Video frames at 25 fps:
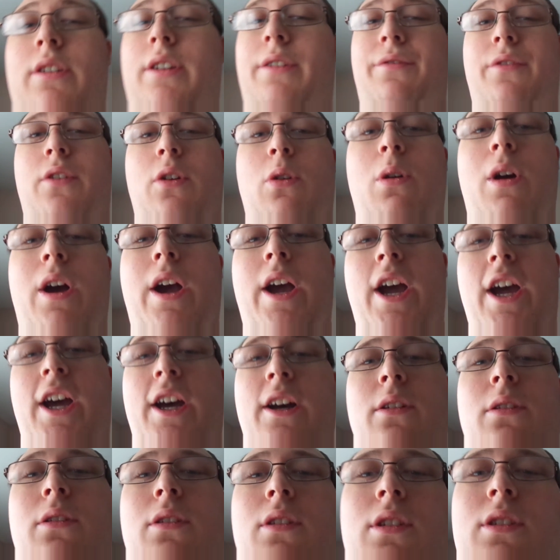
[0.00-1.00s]
even know
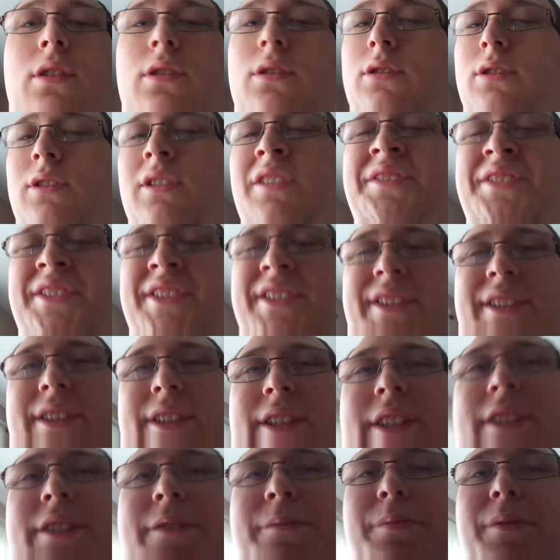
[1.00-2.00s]
how long
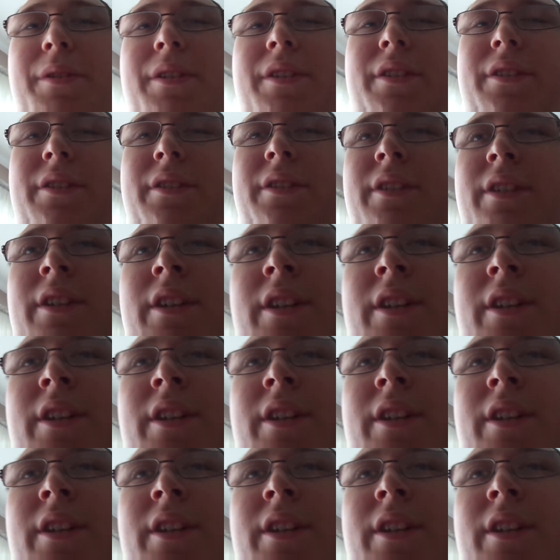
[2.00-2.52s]
it's been,